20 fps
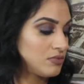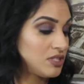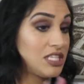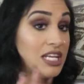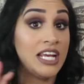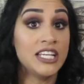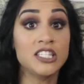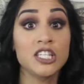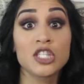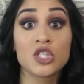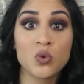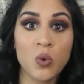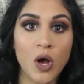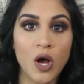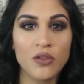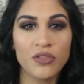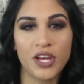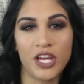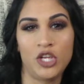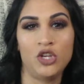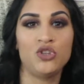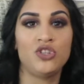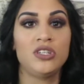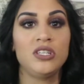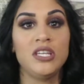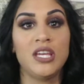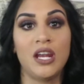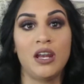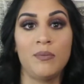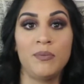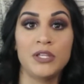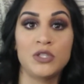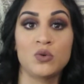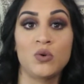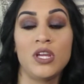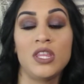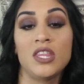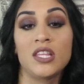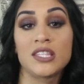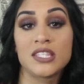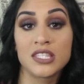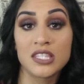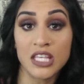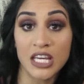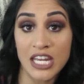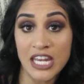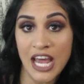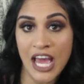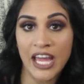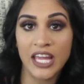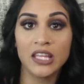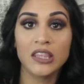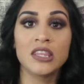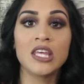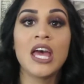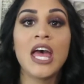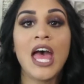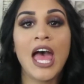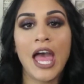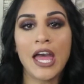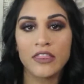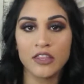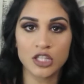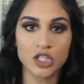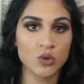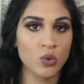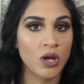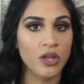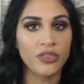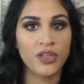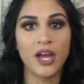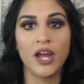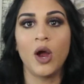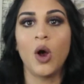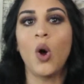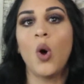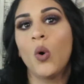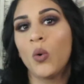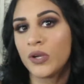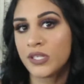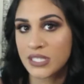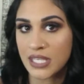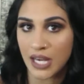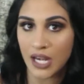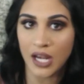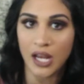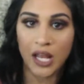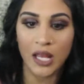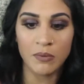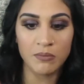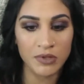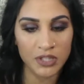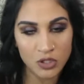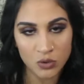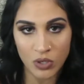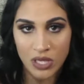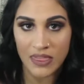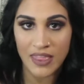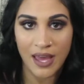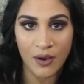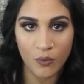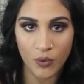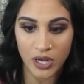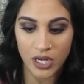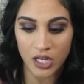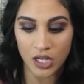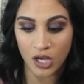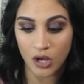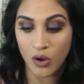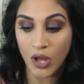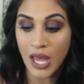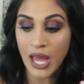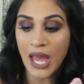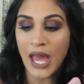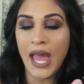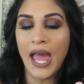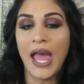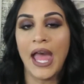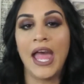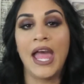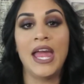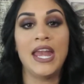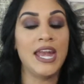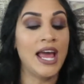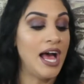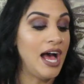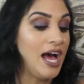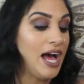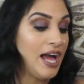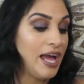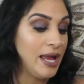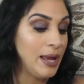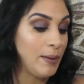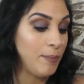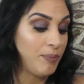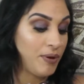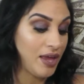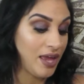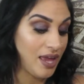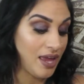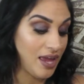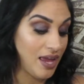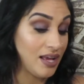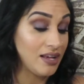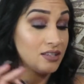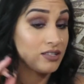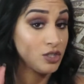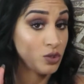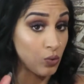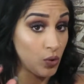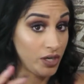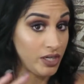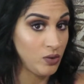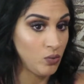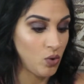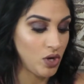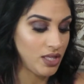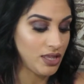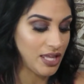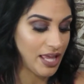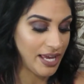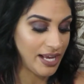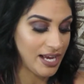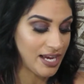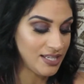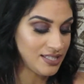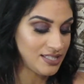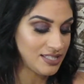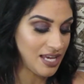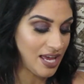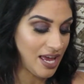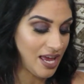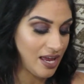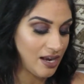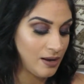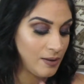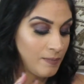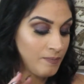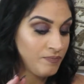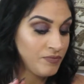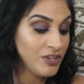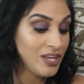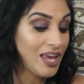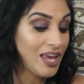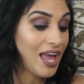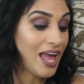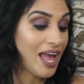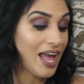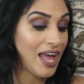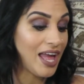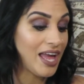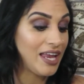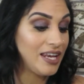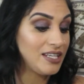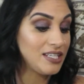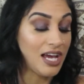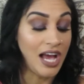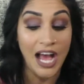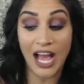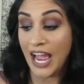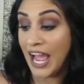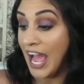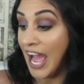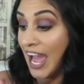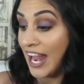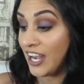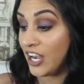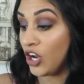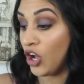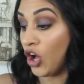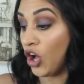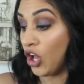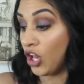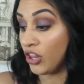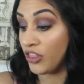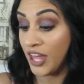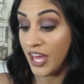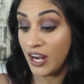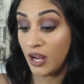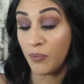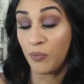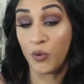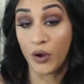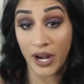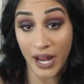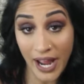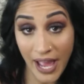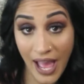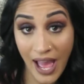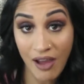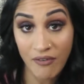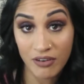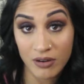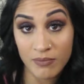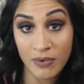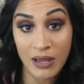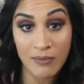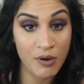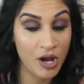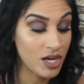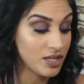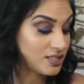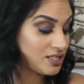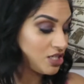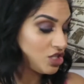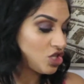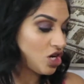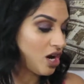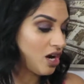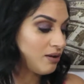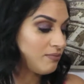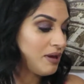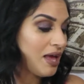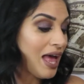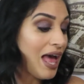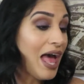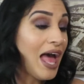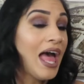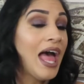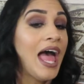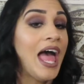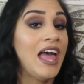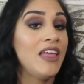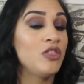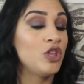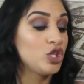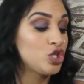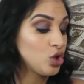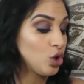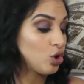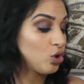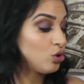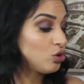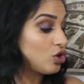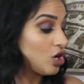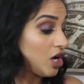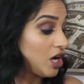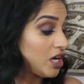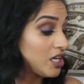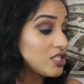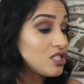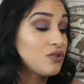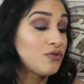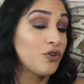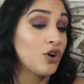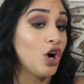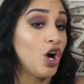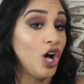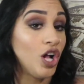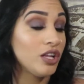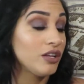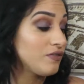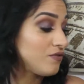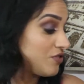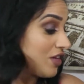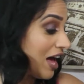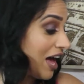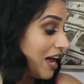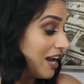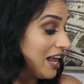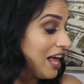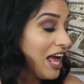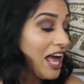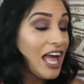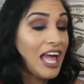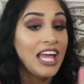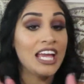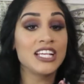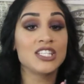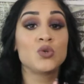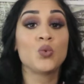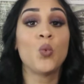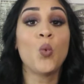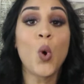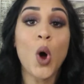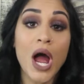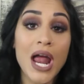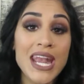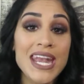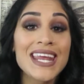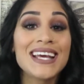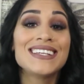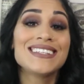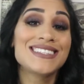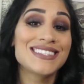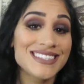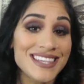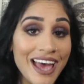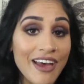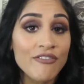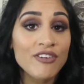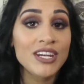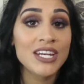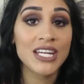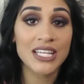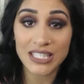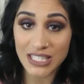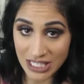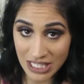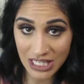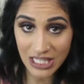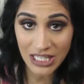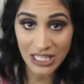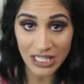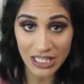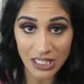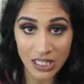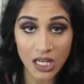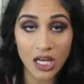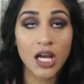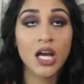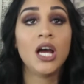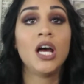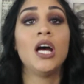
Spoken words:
today's the 12th. I usually get it between the 9th and the 12th. I always get it in between that window. And I pay $21, like I said, and I added all that up, what I have in my Boxycharm, and the total cost for all of that is $117.